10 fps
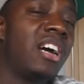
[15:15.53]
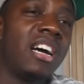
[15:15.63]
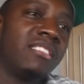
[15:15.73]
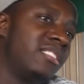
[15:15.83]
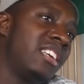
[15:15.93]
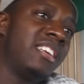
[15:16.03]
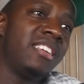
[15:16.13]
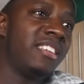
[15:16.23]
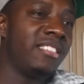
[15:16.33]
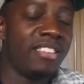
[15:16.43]
and
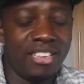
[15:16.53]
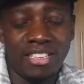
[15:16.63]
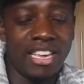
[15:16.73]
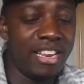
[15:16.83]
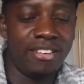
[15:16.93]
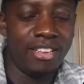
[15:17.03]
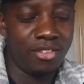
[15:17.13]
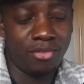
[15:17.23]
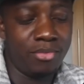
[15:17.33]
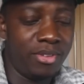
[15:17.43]
again
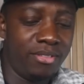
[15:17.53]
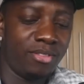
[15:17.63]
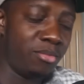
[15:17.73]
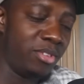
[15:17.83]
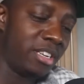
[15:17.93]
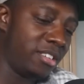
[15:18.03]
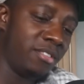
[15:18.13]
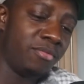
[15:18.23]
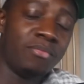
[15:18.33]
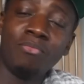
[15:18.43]
it could be
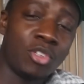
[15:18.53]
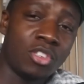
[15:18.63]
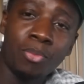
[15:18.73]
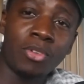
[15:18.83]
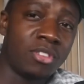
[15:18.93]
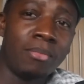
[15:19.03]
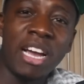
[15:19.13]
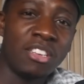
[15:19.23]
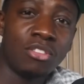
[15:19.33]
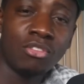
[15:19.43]
subjective, just a plus or
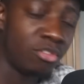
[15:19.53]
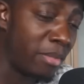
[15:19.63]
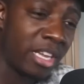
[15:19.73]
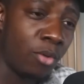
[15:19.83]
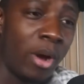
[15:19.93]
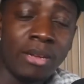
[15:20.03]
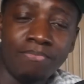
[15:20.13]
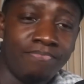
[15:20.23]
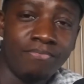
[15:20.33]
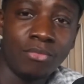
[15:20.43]
minus, just make it white
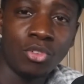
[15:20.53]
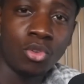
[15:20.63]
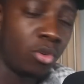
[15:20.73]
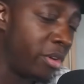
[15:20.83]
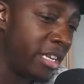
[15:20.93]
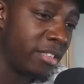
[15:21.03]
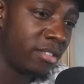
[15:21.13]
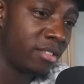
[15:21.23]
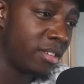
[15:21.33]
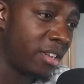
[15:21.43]
so
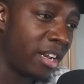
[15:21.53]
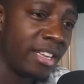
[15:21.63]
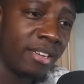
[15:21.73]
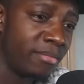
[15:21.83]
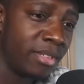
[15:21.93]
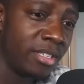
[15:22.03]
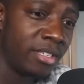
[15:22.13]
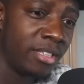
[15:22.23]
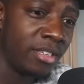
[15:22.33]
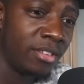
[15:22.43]
it's clear
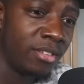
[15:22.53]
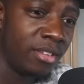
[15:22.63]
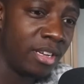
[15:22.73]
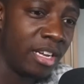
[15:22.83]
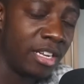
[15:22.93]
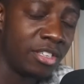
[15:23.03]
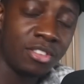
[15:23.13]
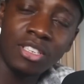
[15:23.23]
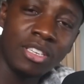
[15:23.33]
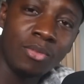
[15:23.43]
to
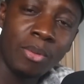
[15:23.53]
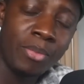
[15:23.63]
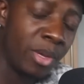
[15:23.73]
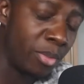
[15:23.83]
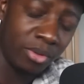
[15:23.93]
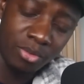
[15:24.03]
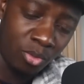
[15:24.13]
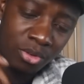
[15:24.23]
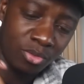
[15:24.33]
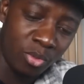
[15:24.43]
see when people
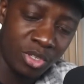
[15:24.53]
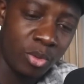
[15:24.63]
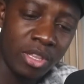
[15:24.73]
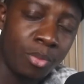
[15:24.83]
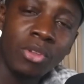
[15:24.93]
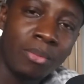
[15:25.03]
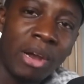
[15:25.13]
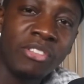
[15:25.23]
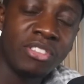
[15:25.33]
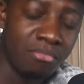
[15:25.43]
which way they put the
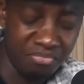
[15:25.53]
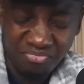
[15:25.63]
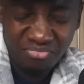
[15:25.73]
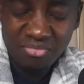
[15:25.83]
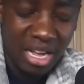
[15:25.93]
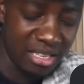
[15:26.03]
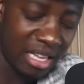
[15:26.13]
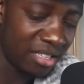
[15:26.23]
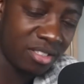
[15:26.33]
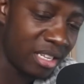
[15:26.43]
batteries in.
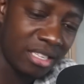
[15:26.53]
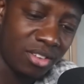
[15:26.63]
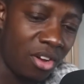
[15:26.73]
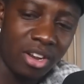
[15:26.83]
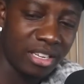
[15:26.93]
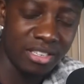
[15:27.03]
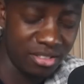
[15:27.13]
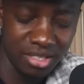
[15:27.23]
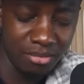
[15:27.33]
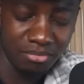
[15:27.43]
That's all I can
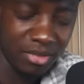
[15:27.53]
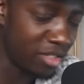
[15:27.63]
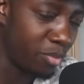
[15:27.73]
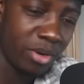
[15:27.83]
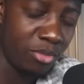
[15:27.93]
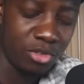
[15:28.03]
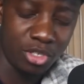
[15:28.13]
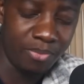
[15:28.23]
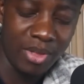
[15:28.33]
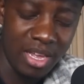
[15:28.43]
say. That's pretty
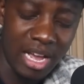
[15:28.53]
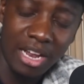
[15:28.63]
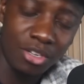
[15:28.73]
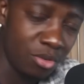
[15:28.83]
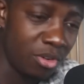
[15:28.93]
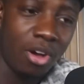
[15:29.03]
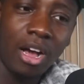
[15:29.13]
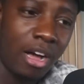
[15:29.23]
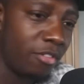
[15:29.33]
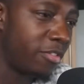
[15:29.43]
much it. I do
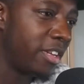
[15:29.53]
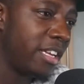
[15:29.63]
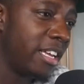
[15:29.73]
not have